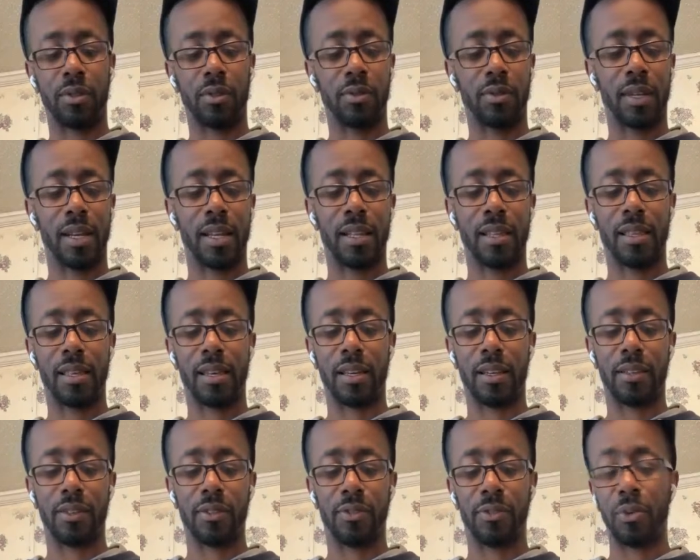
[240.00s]
those kind of
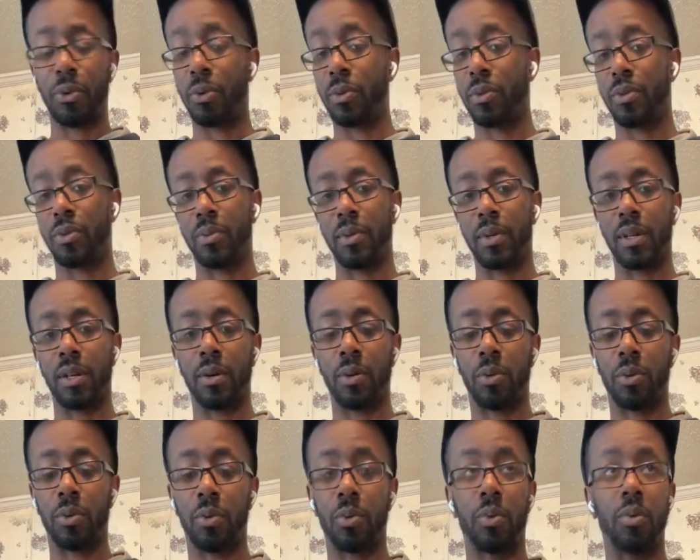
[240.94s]
things. Fruits, we go
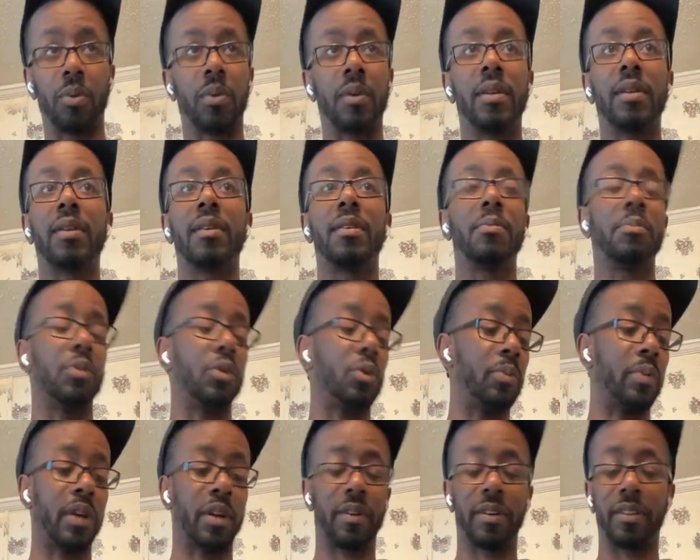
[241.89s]
through
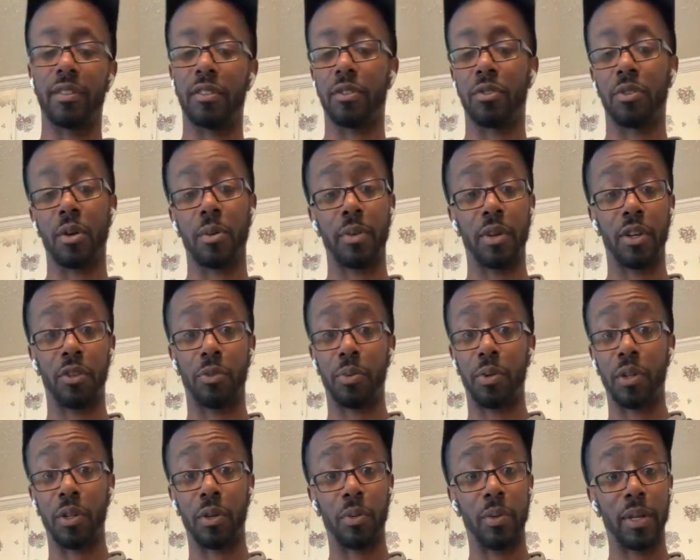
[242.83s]
blueberries and strawberries
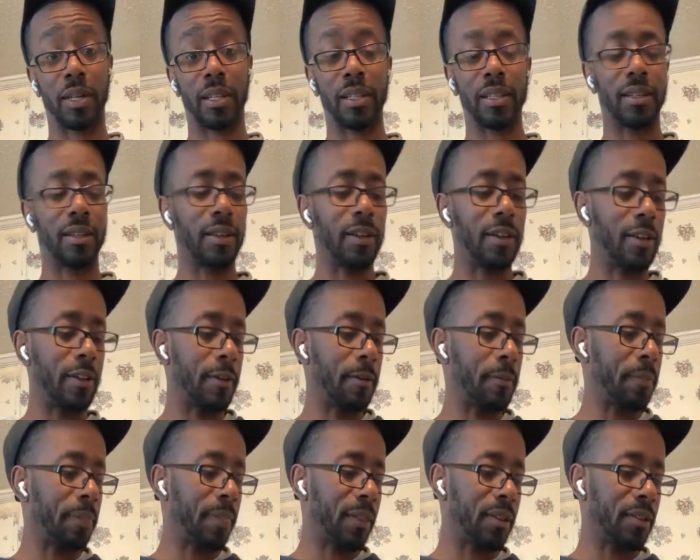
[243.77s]
pretty quickly,
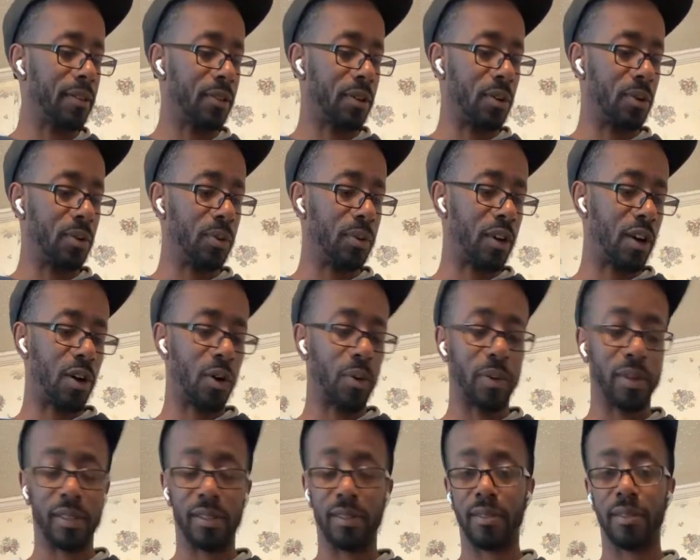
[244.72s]
so we're
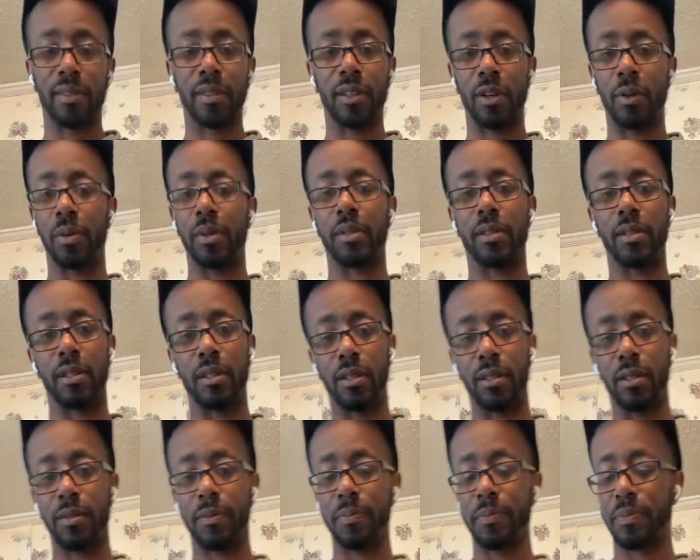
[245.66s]
always going to the
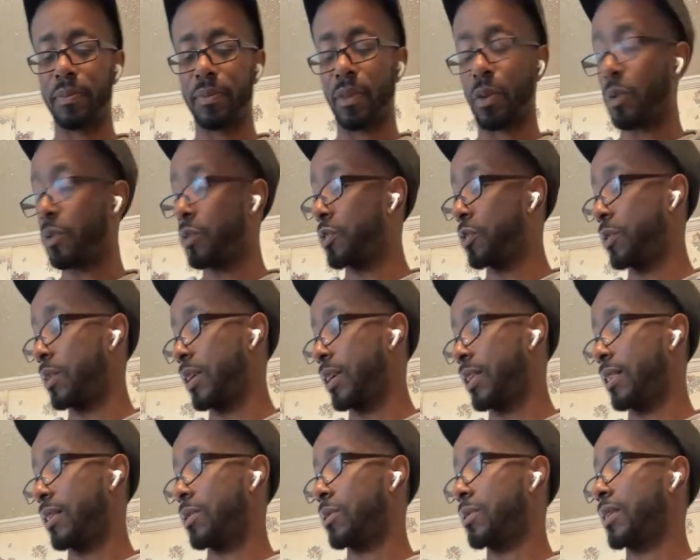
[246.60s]
grocery store to
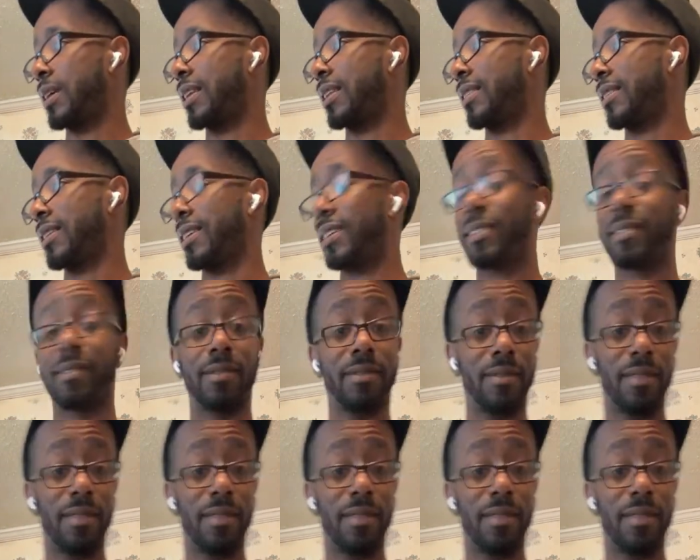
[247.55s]
get those kind of things.